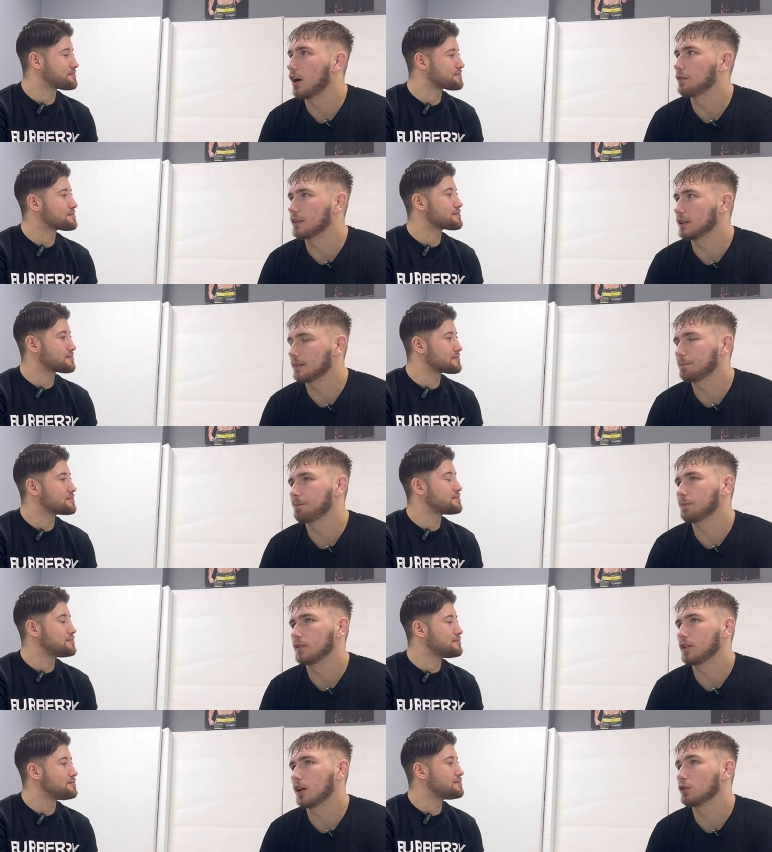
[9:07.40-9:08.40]
Speaker 1: I think
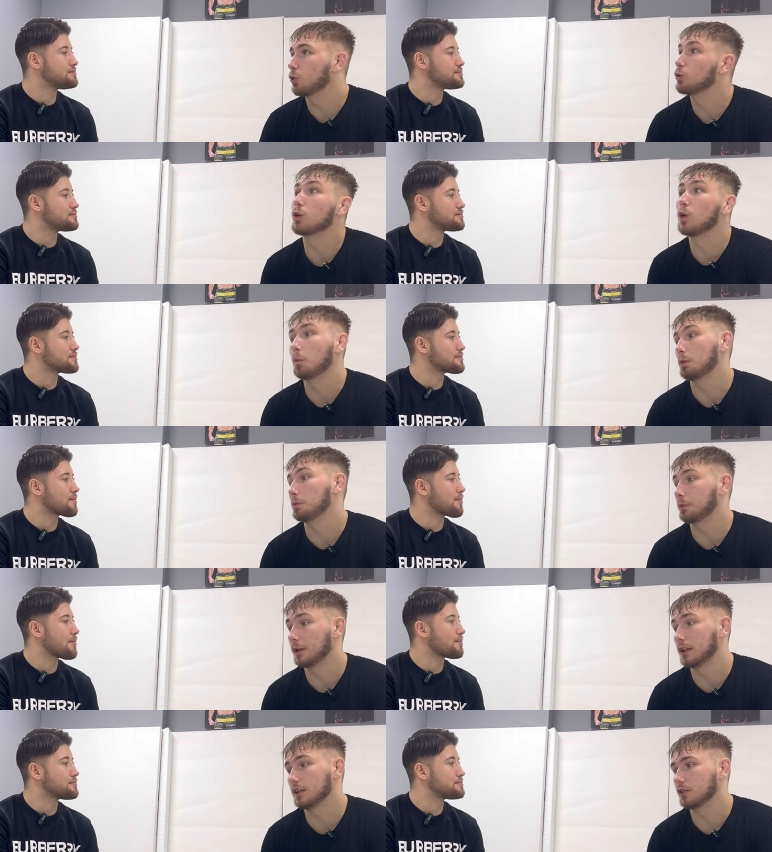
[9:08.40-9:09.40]
draws a lot of people
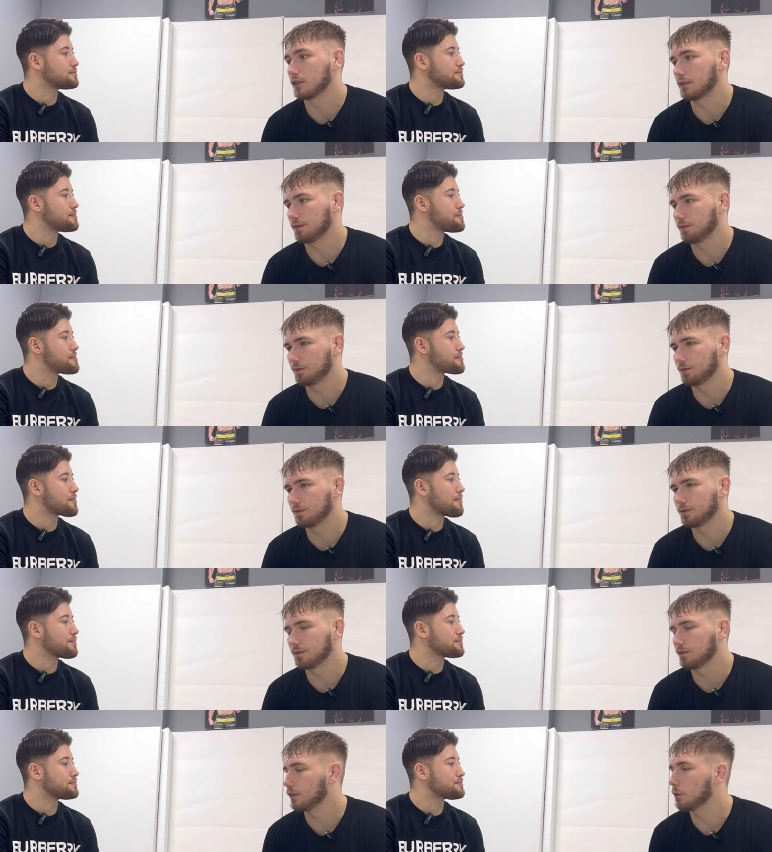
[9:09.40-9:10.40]
in, is
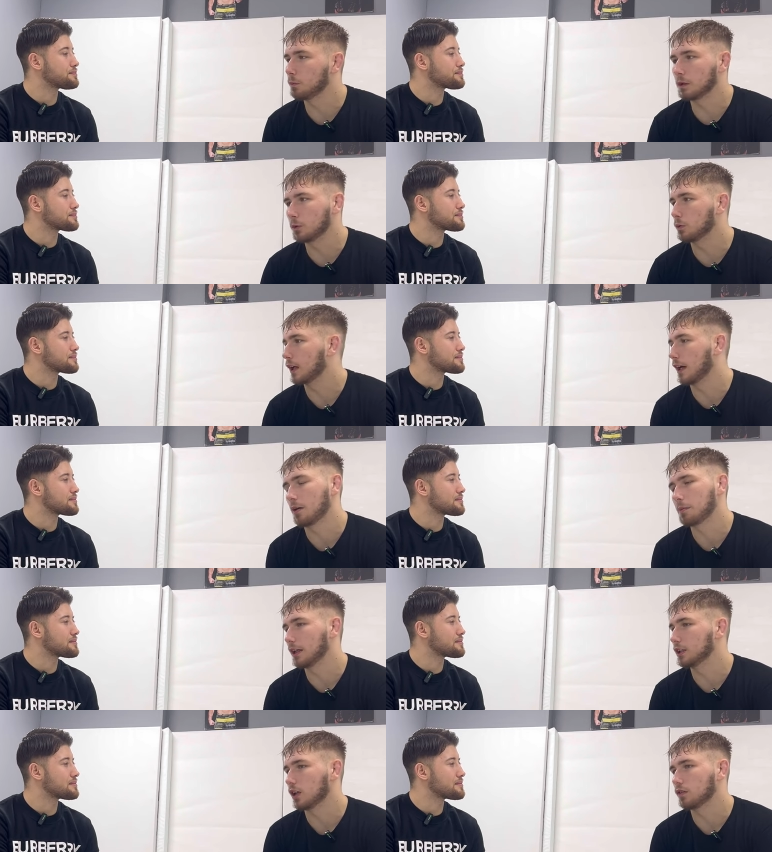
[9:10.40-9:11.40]
we all care
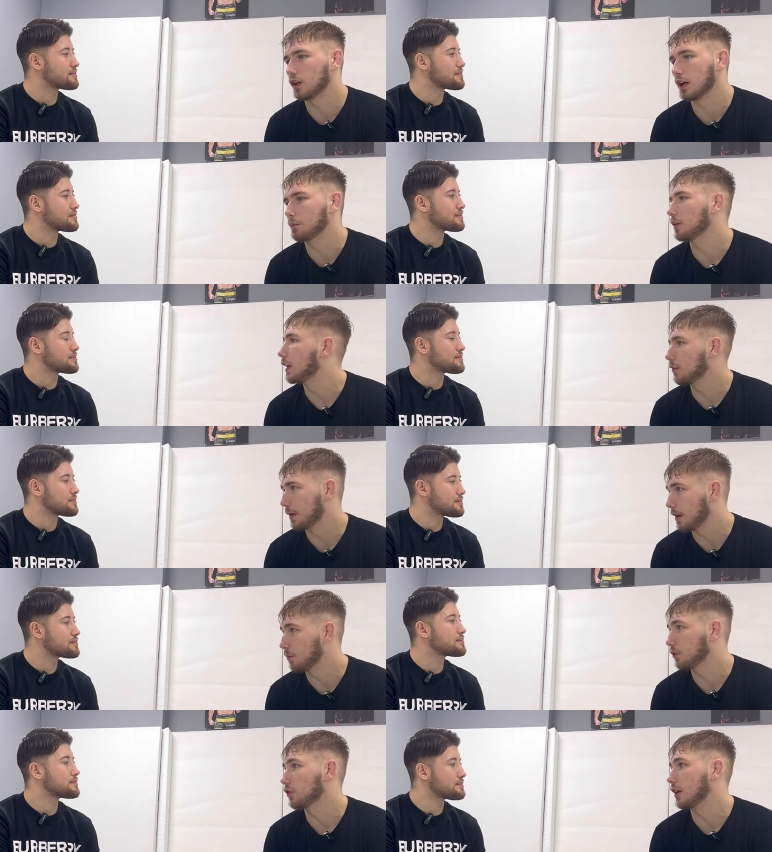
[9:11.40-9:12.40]
about each other. Everyone cares about
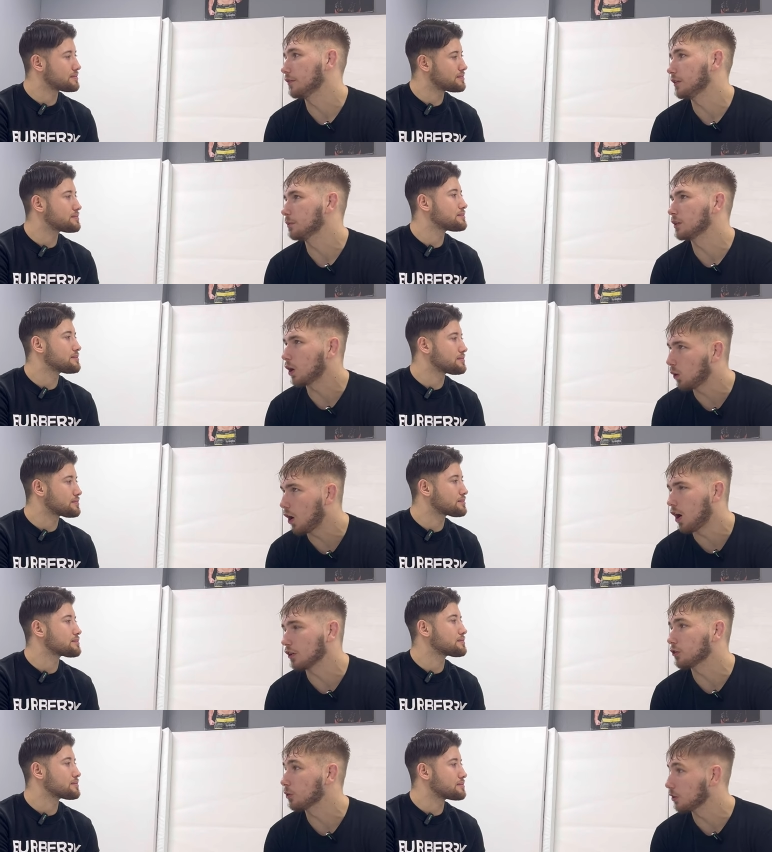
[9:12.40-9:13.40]
everyone's safety. We go
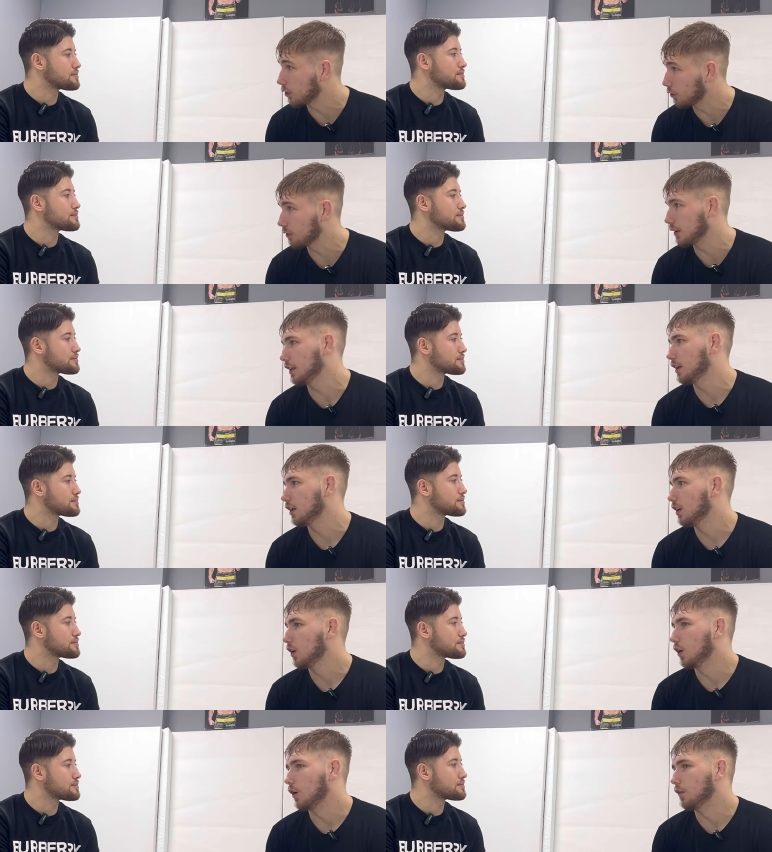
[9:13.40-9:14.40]
hard to a degree
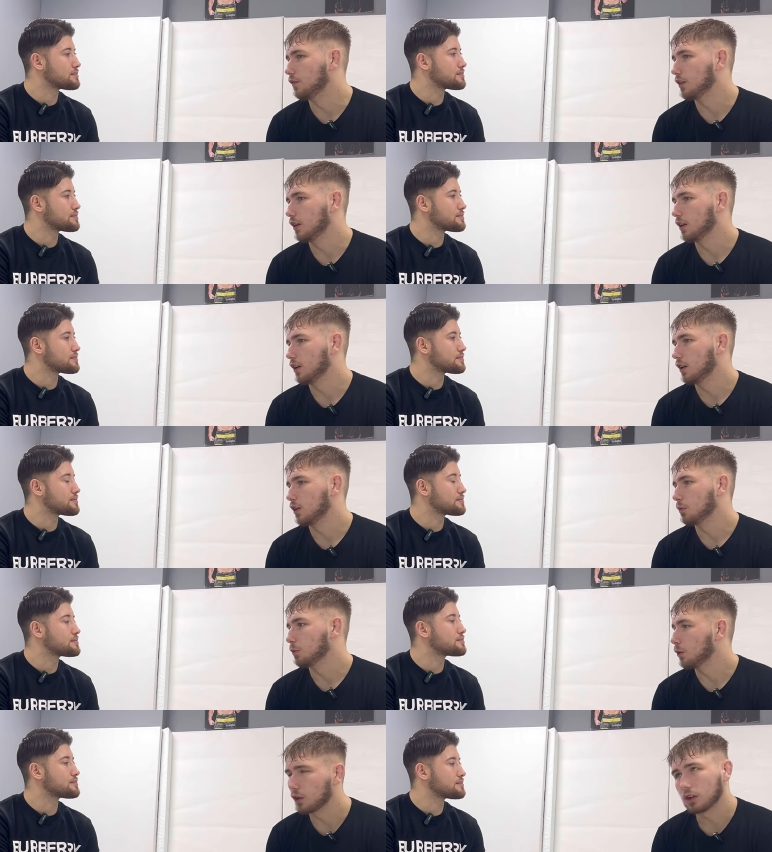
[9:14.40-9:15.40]
of,
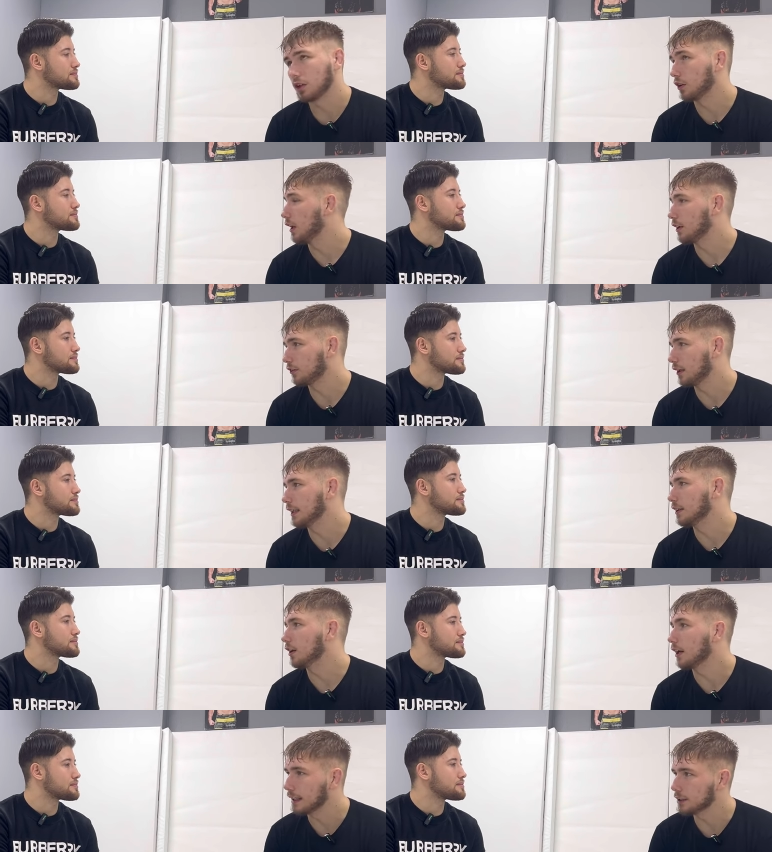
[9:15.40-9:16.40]
we're not doing that silly
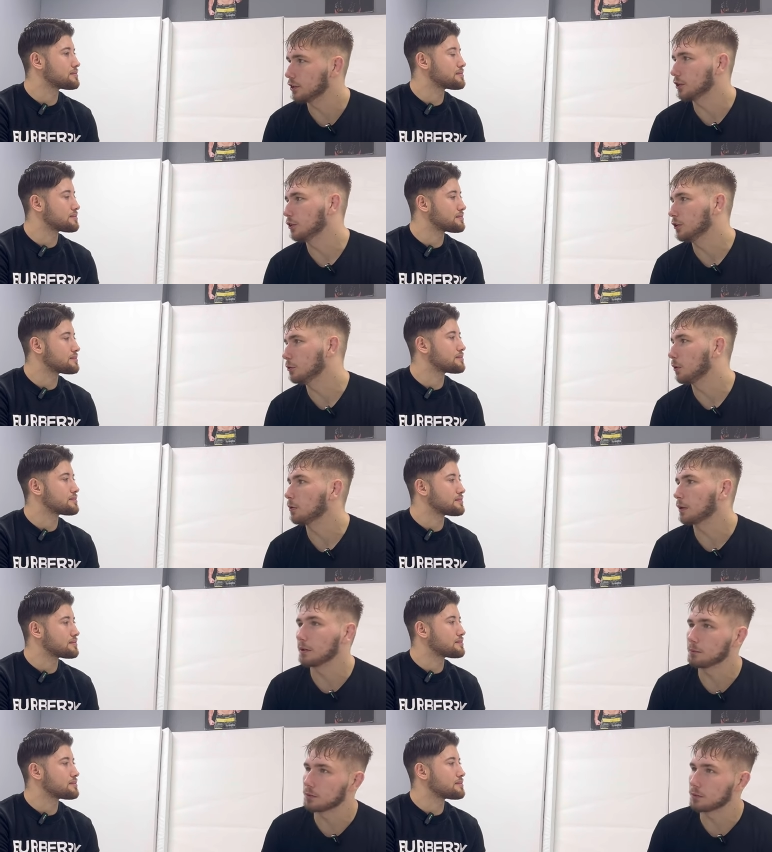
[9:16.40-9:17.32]
to injure you. You won't get